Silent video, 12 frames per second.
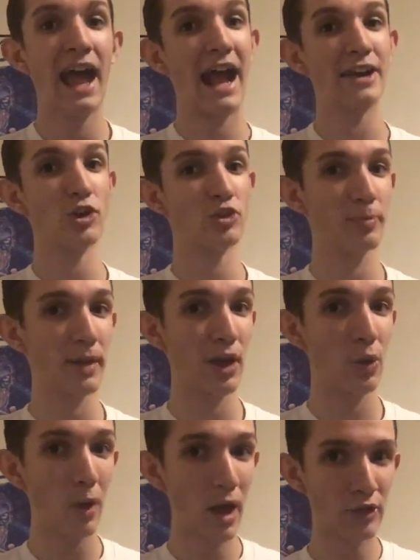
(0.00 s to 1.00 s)
I know it's been
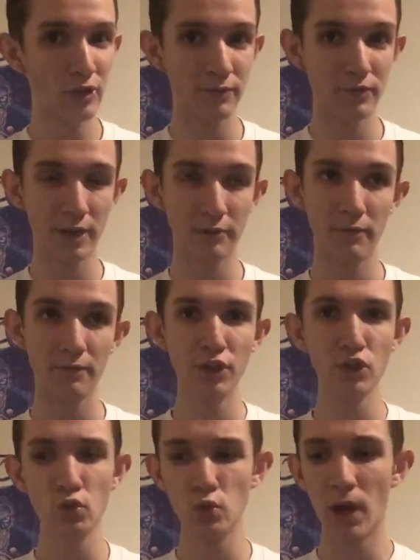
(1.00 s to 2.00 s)
a while since I've done a
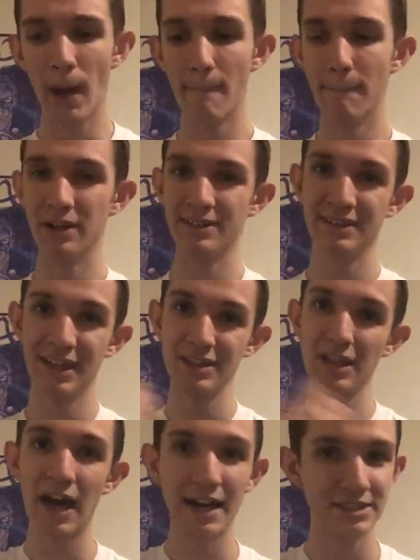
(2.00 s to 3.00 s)
review, but a
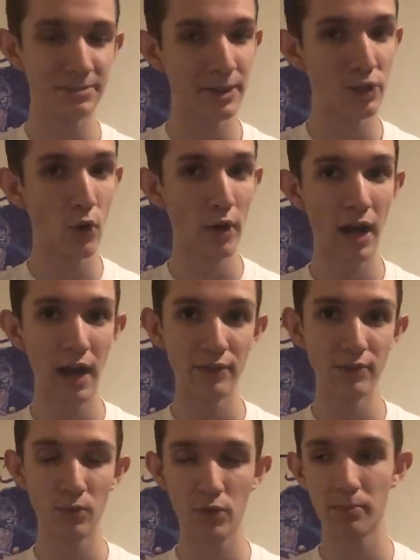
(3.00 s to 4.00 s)
lot has been going
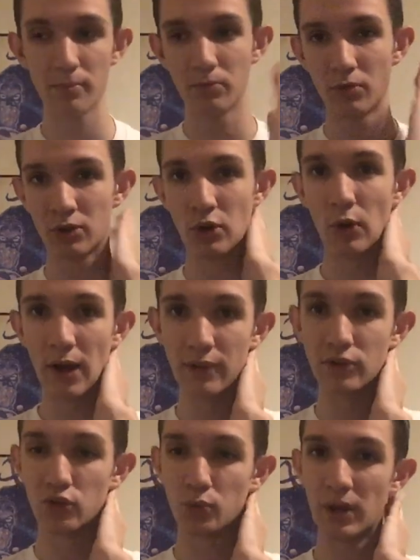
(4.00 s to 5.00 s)
on
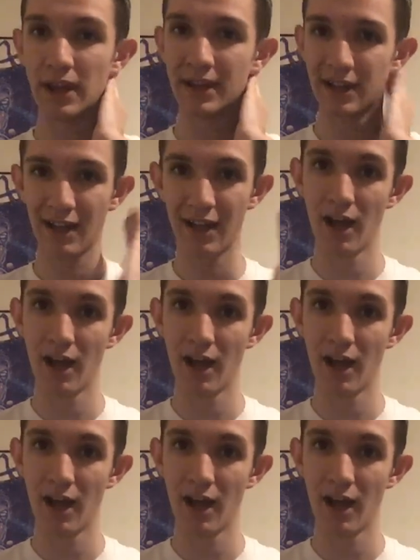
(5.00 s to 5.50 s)
this week.